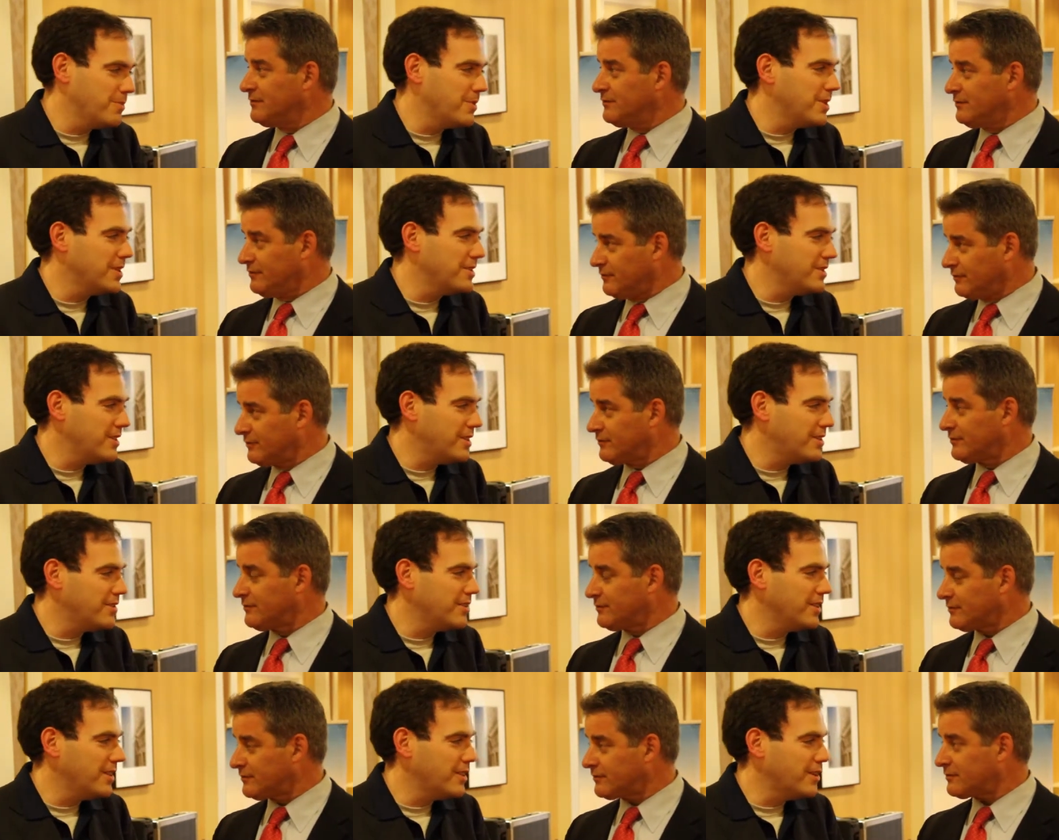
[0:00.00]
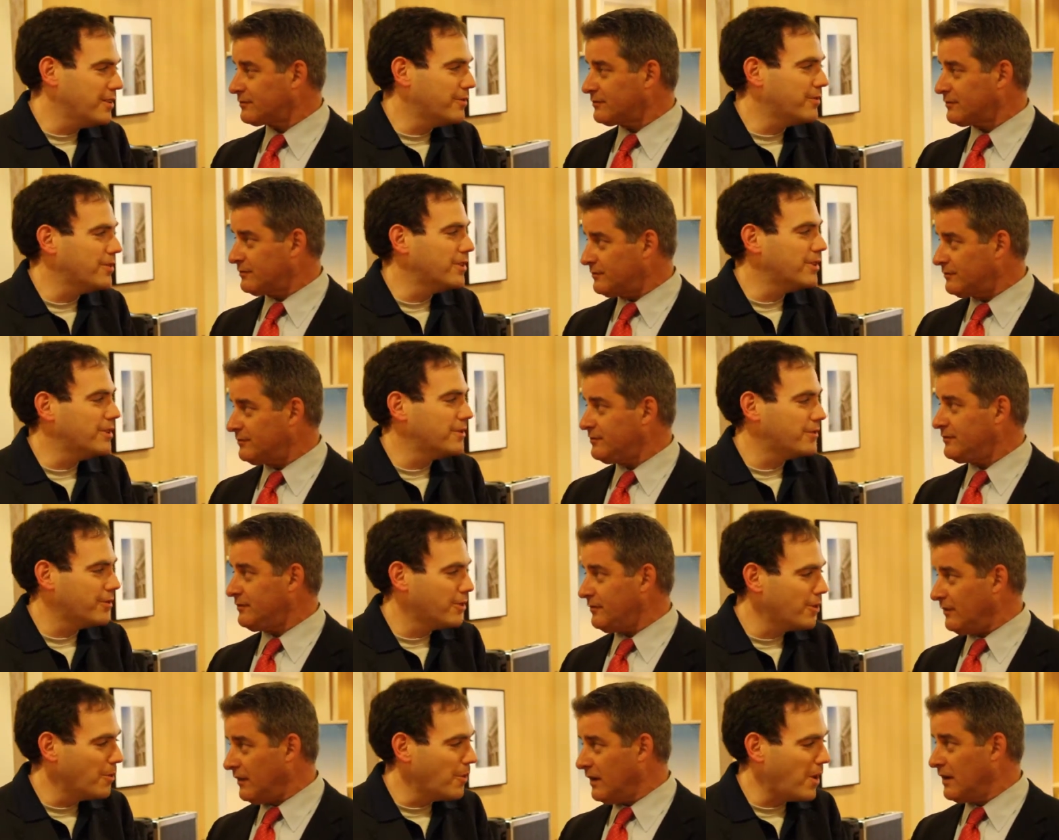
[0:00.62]
Speaker 1: business, you know,
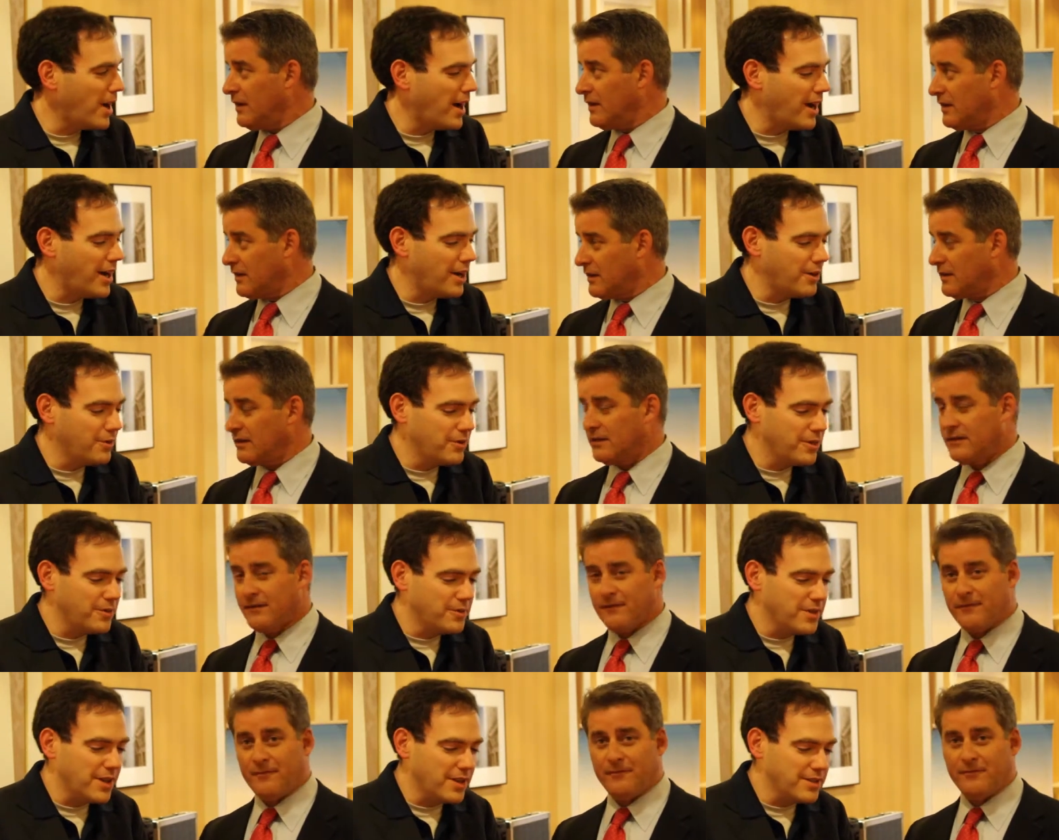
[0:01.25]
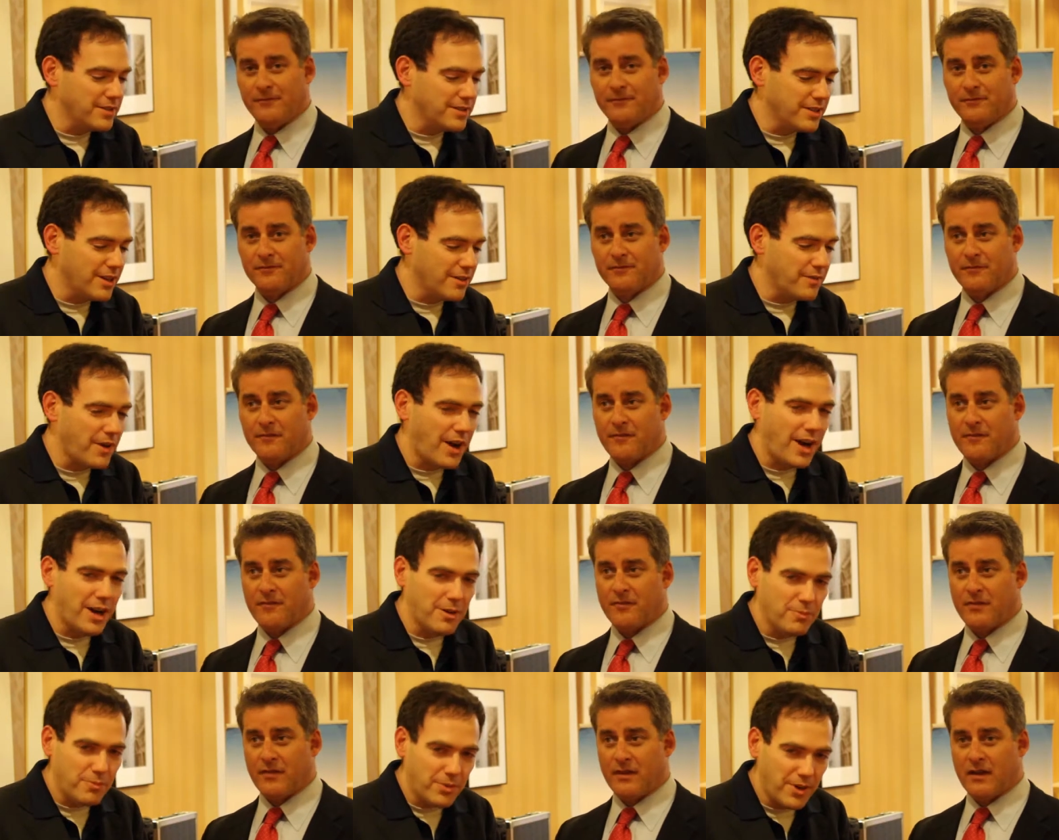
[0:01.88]
for, for a while. We've done stuff
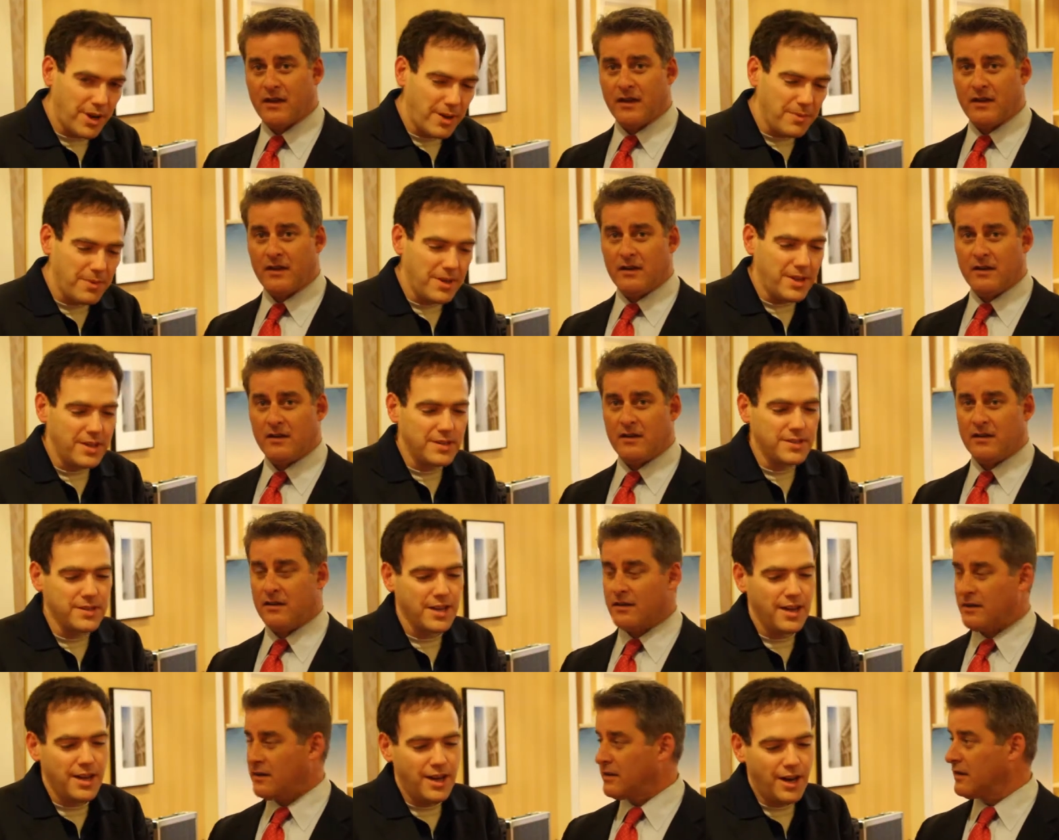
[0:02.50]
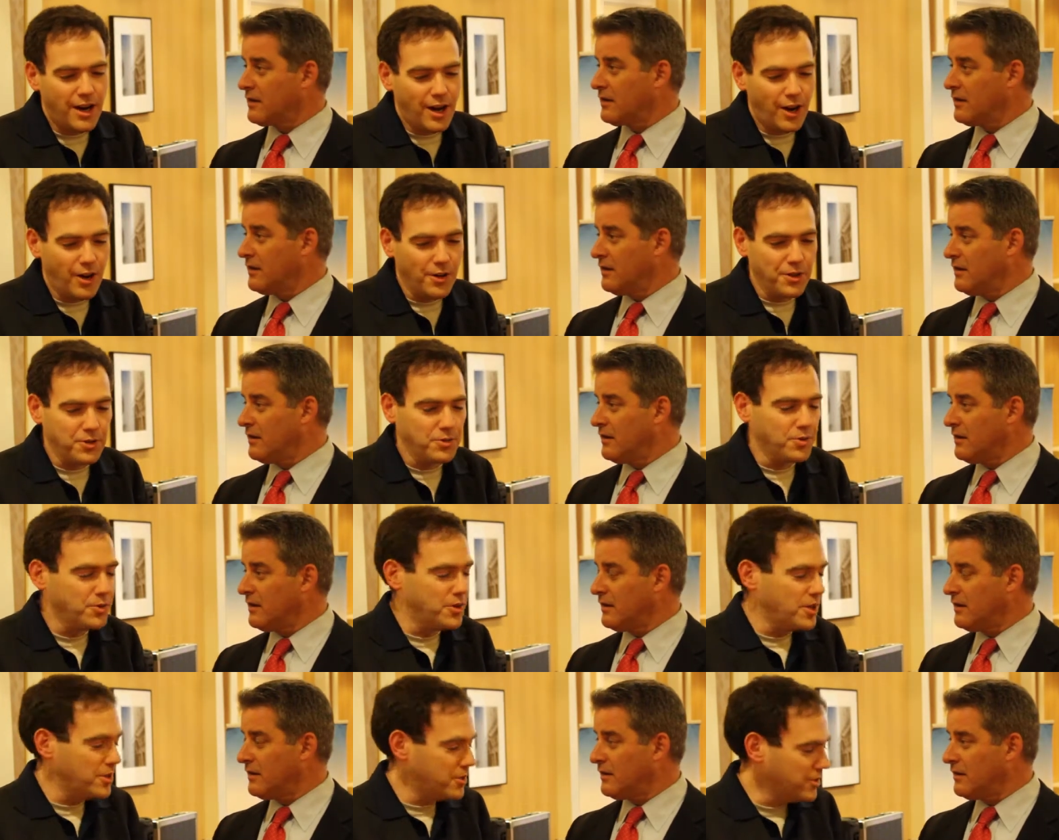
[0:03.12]
on-premise, all the
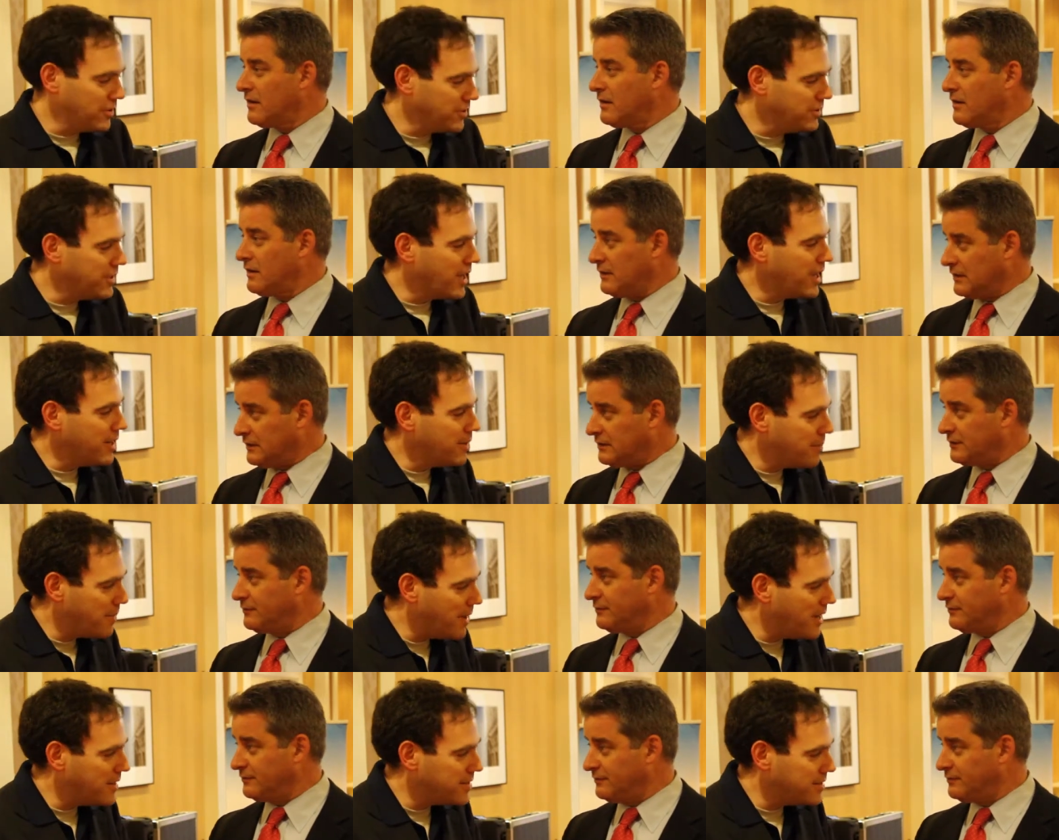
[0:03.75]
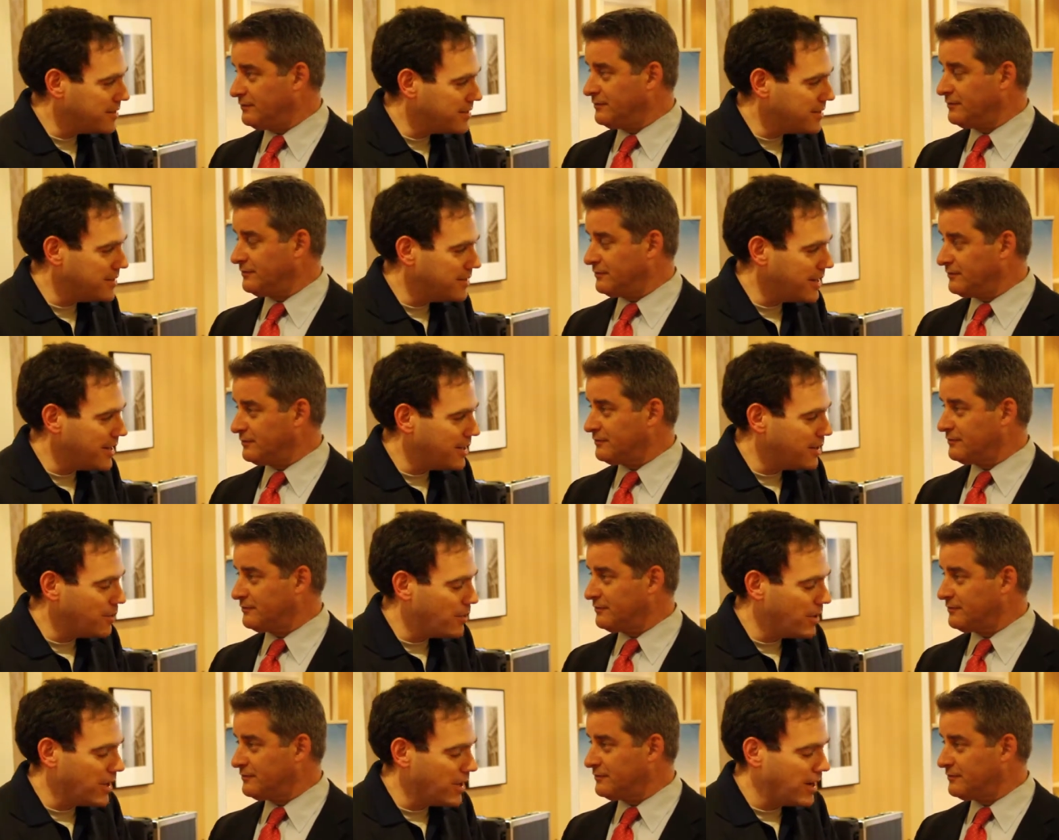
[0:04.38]
traditional databases and
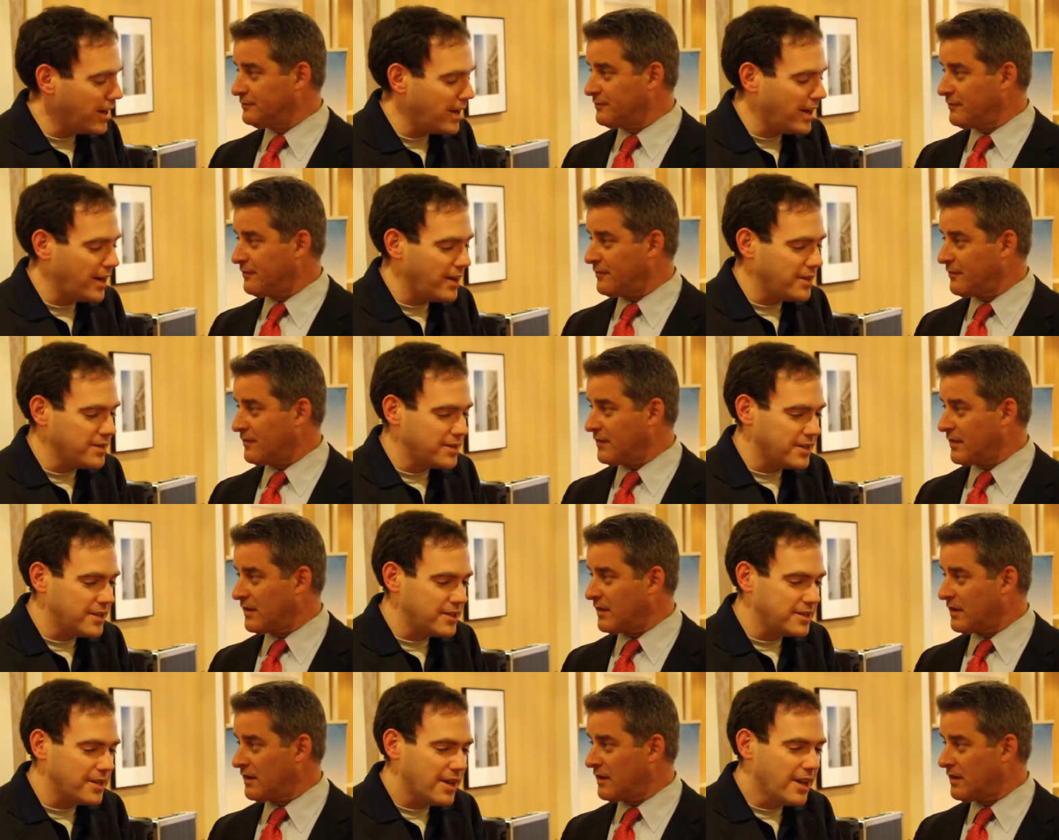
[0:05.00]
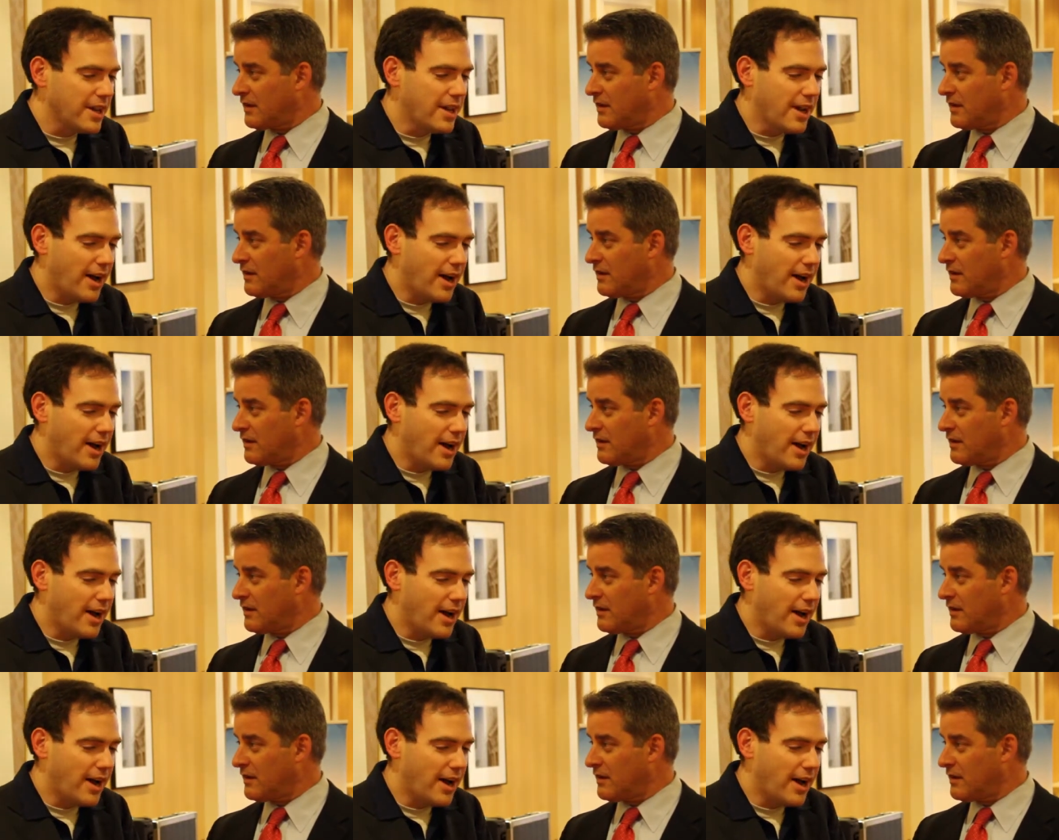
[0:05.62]
data warehouses.